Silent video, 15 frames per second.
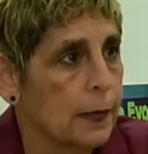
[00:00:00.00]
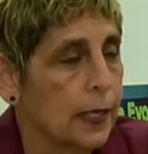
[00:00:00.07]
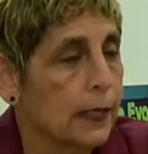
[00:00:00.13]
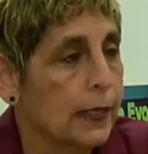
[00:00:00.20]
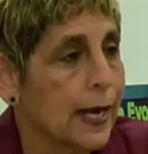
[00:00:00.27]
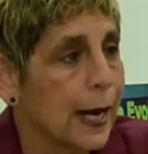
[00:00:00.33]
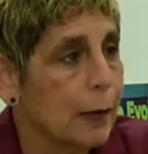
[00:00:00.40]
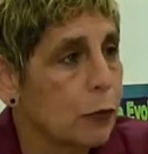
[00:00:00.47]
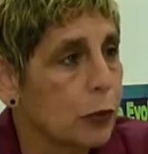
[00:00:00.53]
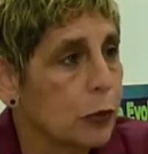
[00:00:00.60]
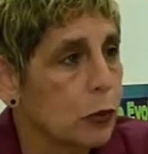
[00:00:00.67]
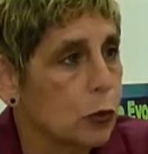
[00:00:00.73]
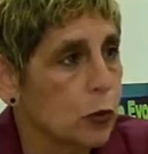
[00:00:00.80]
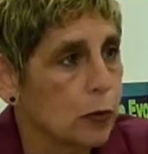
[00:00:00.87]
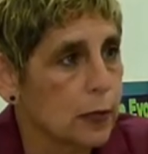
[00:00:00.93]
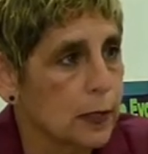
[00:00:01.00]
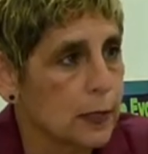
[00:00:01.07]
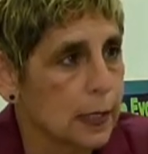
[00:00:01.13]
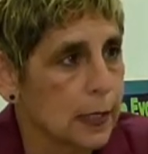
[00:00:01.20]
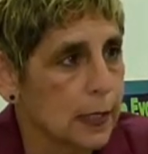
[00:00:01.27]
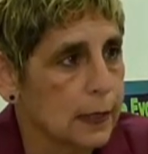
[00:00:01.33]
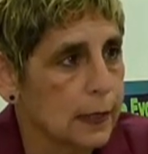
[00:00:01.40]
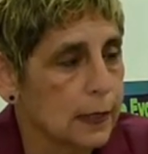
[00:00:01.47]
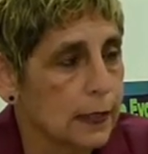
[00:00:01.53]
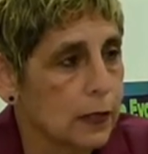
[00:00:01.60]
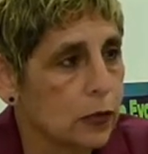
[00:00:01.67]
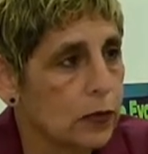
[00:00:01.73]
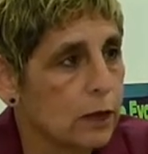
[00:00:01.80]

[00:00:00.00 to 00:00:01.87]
And Capricorn, this little